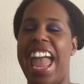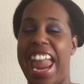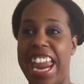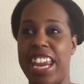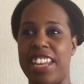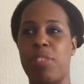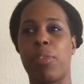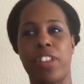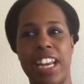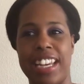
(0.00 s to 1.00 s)
Hey, it's
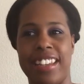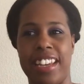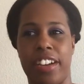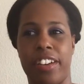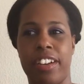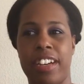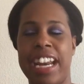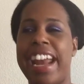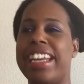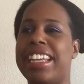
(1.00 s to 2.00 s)
Mercedes here.
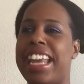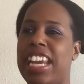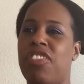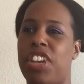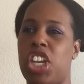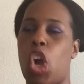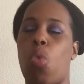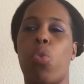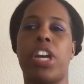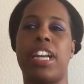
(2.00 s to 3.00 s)
And in today's video,
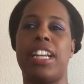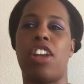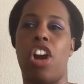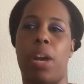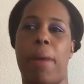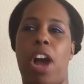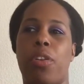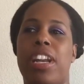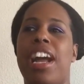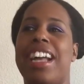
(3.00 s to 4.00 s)
we're going to talk about
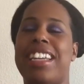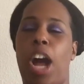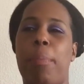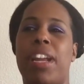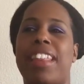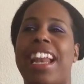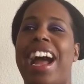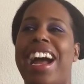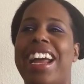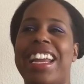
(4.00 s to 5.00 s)
a topic that
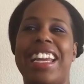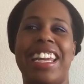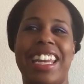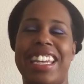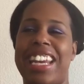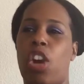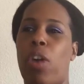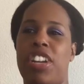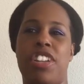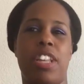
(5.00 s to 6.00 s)
I get
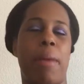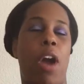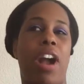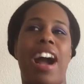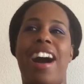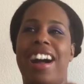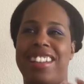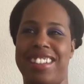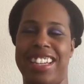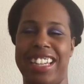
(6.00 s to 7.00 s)
questions about
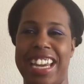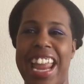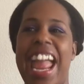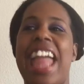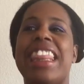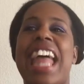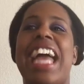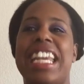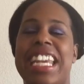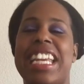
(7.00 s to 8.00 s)
constantly, and
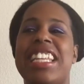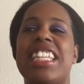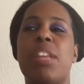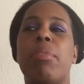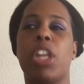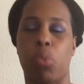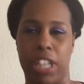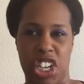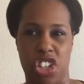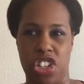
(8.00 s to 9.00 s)
that is sibling
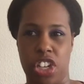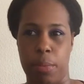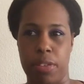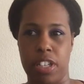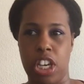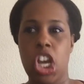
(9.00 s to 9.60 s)
relationships.